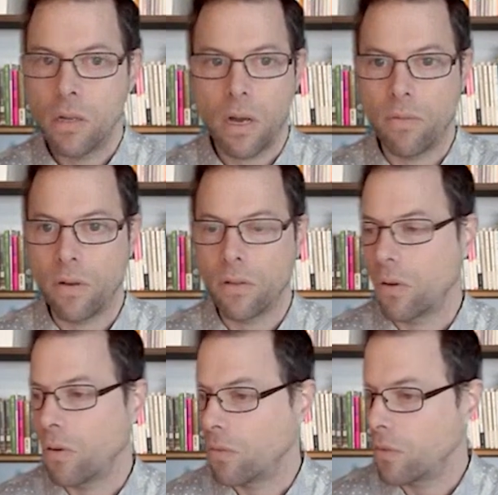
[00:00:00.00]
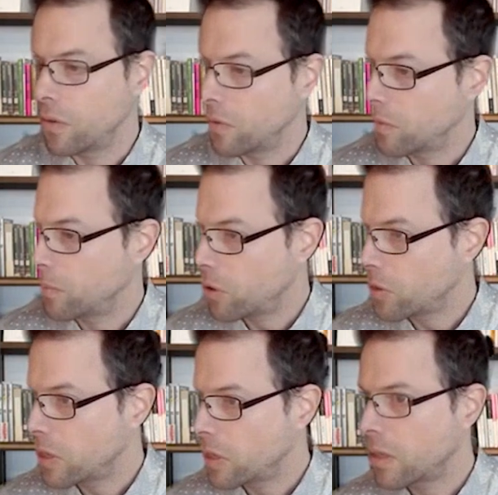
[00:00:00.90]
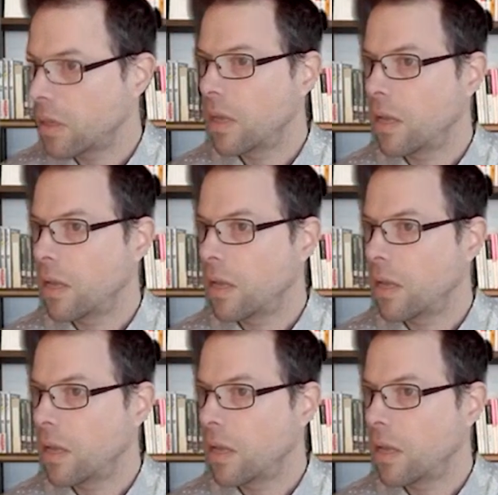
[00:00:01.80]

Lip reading: relevance of this project.